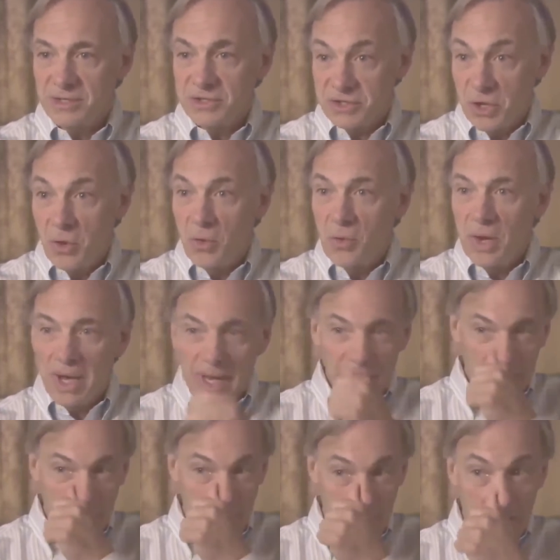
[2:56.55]
So
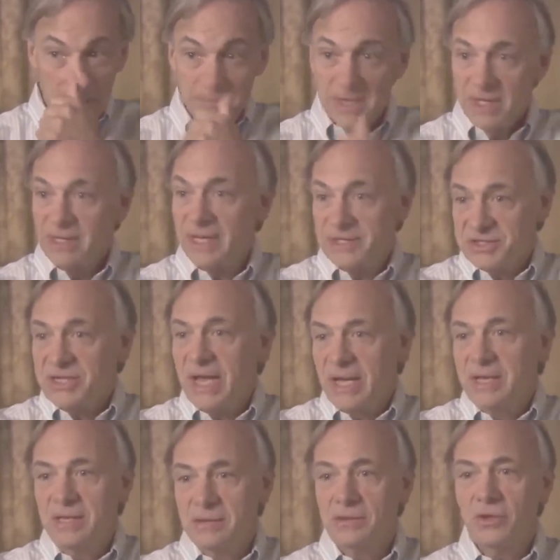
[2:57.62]
let's
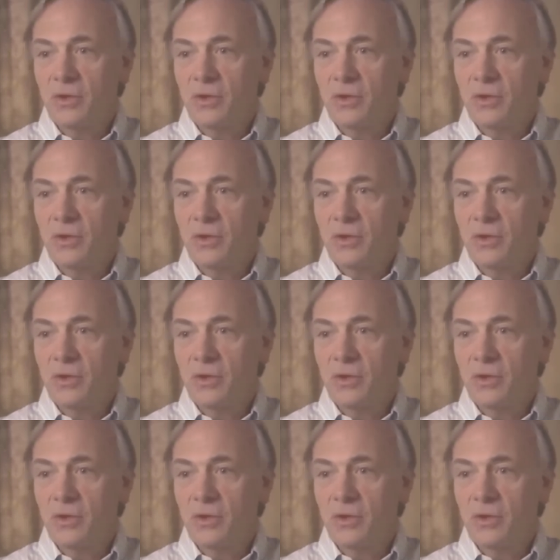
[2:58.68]
say